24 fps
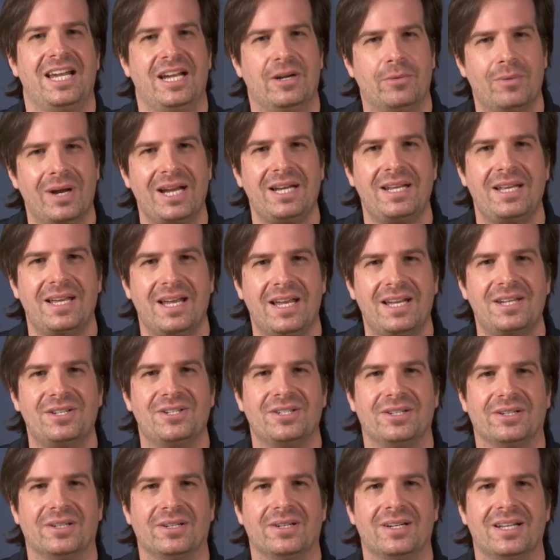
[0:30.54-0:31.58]

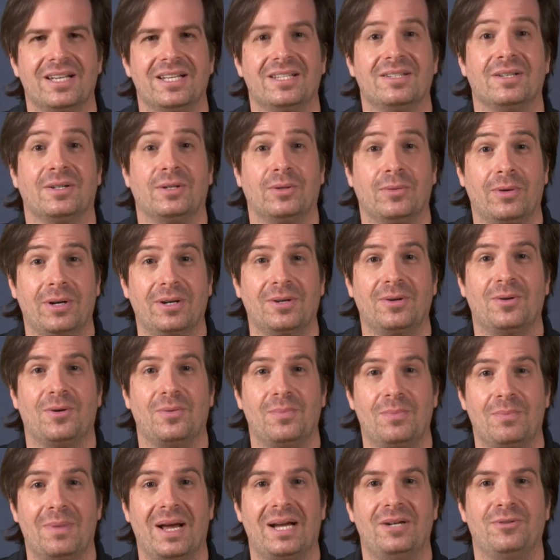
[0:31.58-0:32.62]
Irradiation is a
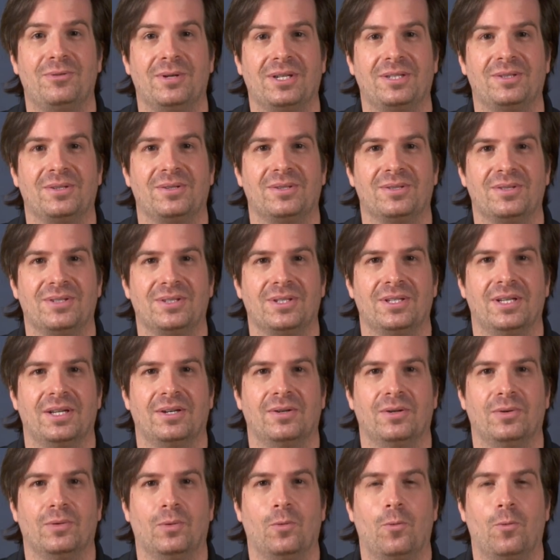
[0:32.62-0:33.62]
critical metric to consider